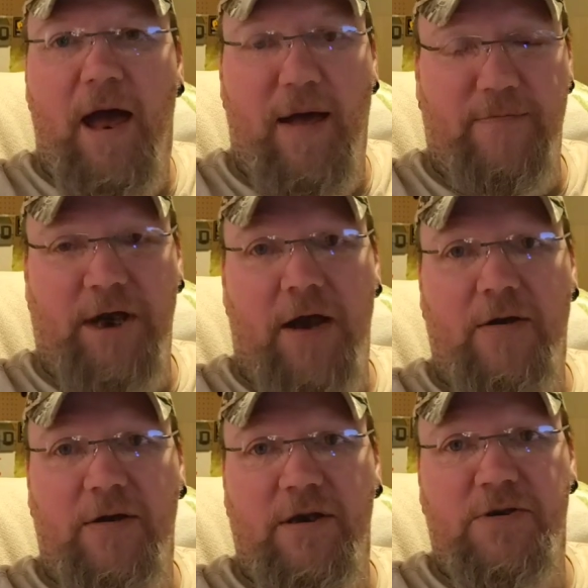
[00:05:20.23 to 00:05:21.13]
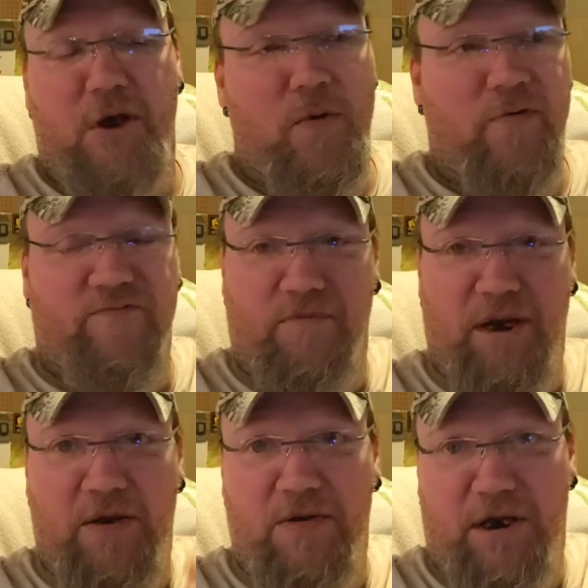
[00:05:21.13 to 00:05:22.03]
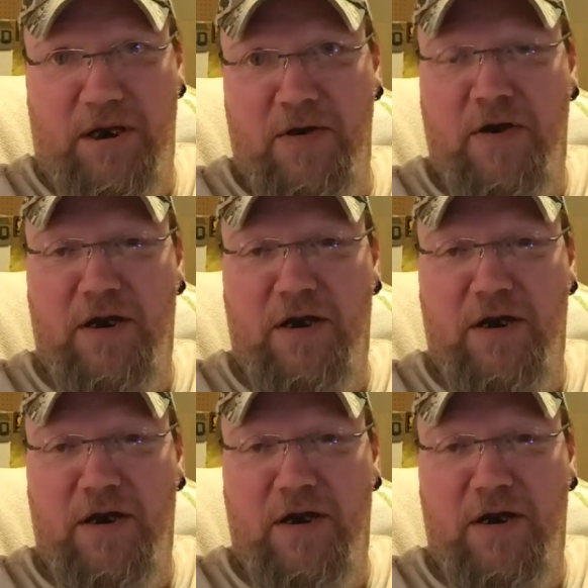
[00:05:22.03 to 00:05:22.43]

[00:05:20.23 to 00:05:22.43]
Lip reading: I'm tired of this going from here to here,